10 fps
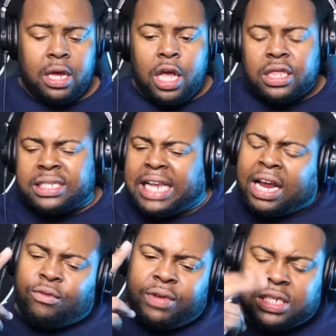The
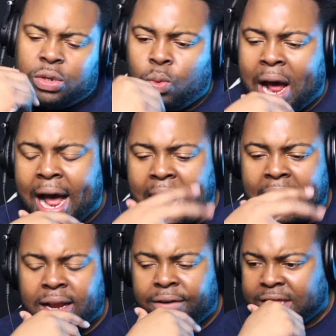second reason why I
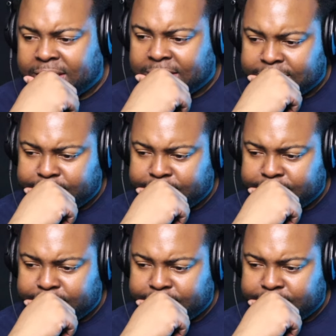love this